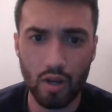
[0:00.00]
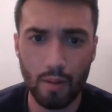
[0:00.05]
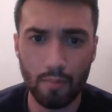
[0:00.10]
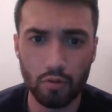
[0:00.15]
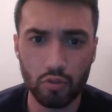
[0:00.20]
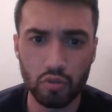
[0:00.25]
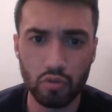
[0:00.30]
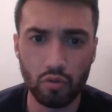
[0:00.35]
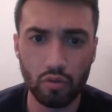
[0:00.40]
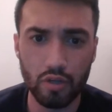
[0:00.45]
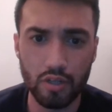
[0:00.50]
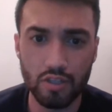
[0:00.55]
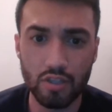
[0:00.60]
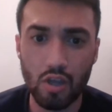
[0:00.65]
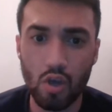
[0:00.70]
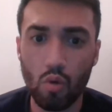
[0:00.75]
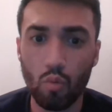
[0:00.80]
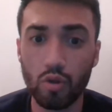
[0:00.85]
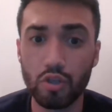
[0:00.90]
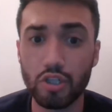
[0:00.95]
opportunities,
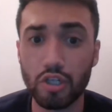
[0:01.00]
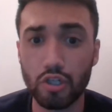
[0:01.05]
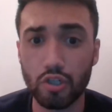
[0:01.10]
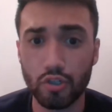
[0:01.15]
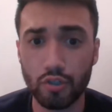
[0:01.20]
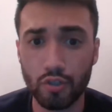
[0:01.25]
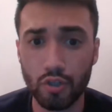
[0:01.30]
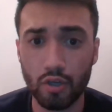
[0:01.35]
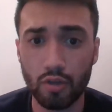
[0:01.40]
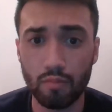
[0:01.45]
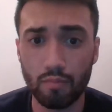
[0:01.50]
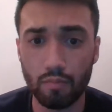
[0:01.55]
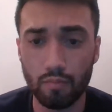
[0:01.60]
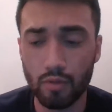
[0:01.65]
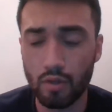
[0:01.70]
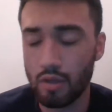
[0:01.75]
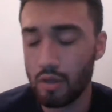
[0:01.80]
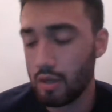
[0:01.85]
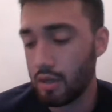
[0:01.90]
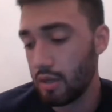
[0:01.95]
which he should
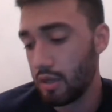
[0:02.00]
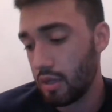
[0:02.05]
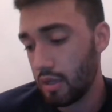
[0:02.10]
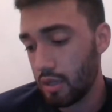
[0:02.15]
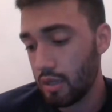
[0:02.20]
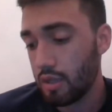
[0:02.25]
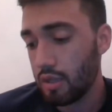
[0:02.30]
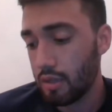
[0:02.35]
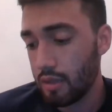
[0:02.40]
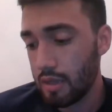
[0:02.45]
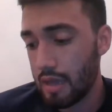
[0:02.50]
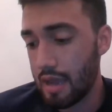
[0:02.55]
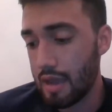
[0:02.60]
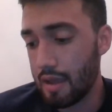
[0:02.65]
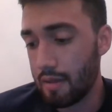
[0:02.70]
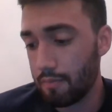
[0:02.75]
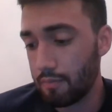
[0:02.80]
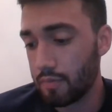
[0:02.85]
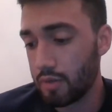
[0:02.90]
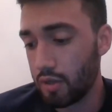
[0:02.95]

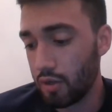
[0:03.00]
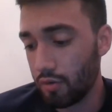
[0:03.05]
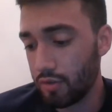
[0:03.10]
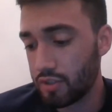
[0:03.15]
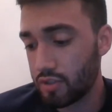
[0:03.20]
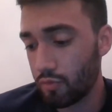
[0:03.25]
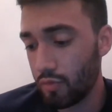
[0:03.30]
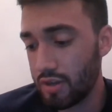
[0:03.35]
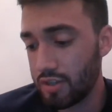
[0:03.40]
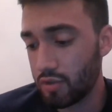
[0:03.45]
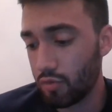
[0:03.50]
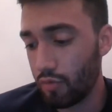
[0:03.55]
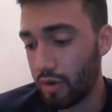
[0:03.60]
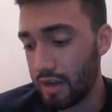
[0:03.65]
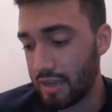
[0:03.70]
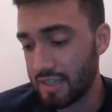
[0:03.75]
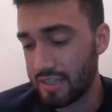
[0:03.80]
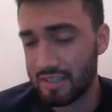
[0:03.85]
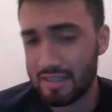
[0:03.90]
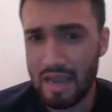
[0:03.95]
and, you know, it's the reason
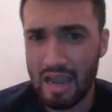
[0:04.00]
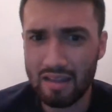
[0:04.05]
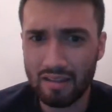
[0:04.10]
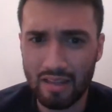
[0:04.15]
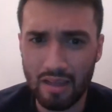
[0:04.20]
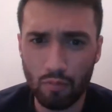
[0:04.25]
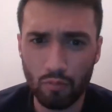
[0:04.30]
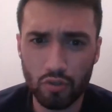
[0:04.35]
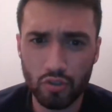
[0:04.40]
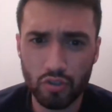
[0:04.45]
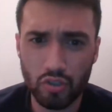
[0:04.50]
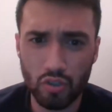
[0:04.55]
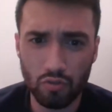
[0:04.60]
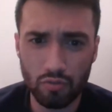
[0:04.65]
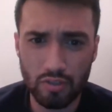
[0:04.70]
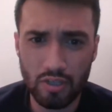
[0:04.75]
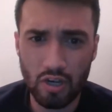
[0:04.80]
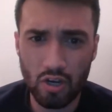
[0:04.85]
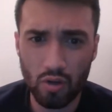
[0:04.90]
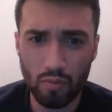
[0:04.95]
why his stat line was so
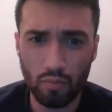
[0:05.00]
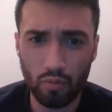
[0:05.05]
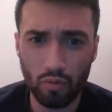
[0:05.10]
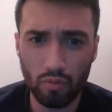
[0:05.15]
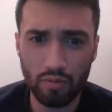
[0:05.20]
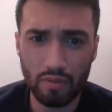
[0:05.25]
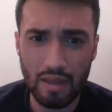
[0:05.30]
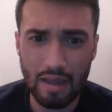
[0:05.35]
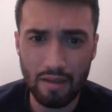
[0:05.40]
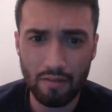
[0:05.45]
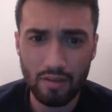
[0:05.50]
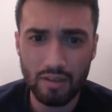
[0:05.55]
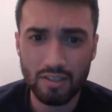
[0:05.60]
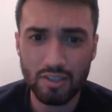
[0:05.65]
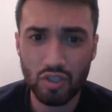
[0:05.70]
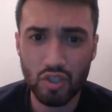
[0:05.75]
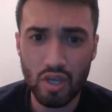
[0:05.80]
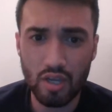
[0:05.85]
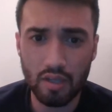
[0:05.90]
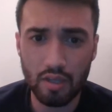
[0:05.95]
terrible in that
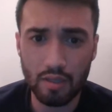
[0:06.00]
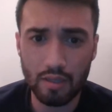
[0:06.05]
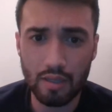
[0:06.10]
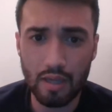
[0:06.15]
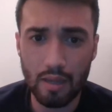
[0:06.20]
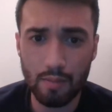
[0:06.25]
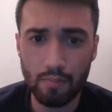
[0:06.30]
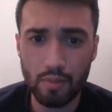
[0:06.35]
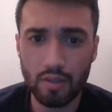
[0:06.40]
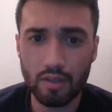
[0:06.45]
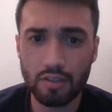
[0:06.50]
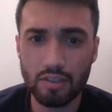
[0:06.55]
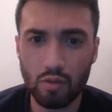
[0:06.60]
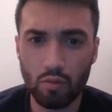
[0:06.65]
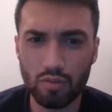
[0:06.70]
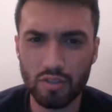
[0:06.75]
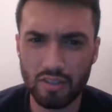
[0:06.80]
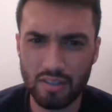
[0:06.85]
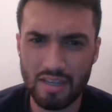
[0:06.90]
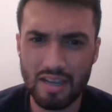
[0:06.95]
second game because he
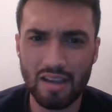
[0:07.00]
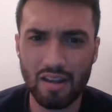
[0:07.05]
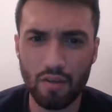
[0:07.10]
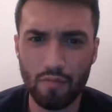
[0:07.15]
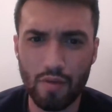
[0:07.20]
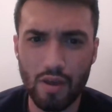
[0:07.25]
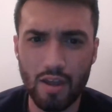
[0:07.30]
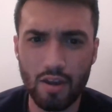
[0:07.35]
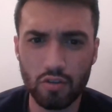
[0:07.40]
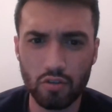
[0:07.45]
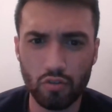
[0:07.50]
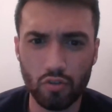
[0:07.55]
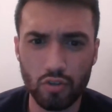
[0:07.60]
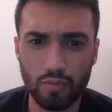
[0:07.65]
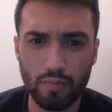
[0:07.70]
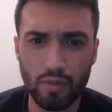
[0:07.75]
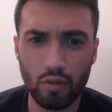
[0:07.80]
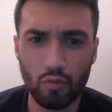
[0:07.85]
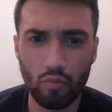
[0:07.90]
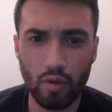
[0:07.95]
wasn't taking advantage of those
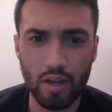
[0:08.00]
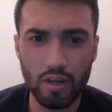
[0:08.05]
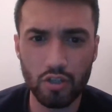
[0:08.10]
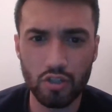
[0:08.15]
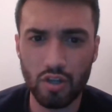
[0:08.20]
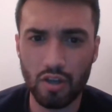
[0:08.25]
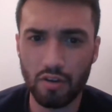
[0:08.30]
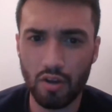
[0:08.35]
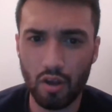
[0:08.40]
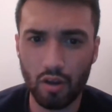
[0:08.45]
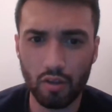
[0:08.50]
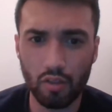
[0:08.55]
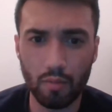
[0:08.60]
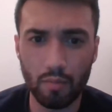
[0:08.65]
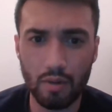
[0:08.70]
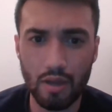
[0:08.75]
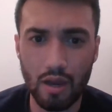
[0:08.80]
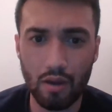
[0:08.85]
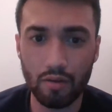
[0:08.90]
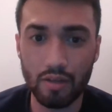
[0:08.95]
mid range, not knocking them
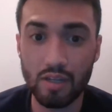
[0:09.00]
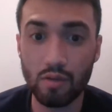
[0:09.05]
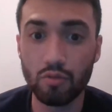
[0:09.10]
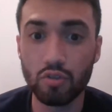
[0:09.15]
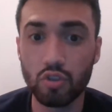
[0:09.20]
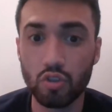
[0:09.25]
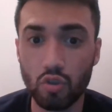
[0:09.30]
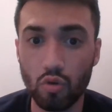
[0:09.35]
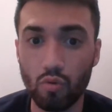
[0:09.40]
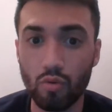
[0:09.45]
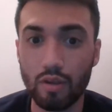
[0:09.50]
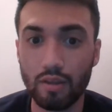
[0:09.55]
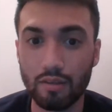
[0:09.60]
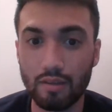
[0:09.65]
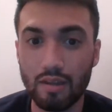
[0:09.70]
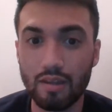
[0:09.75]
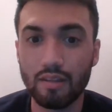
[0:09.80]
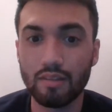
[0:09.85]
down. He was doing